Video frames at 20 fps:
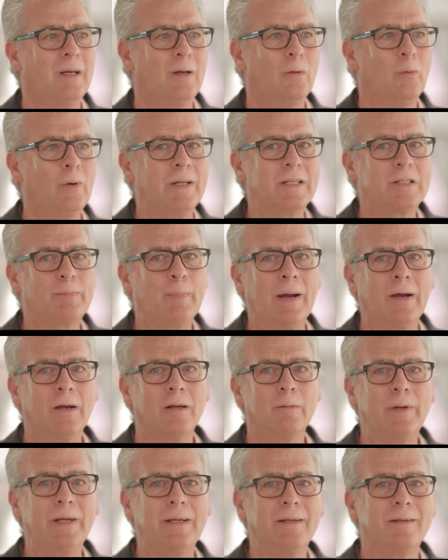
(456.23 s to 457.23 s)
what
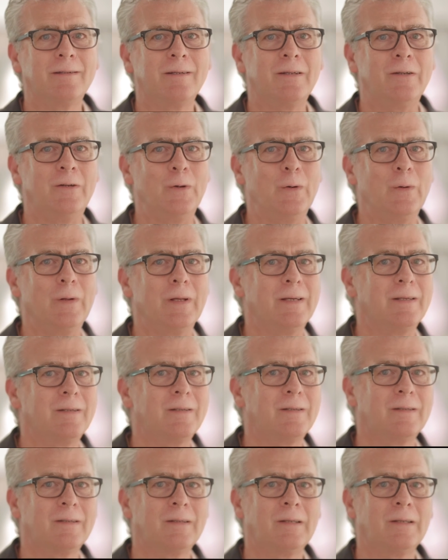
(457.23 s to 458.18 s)
inspired me to do this.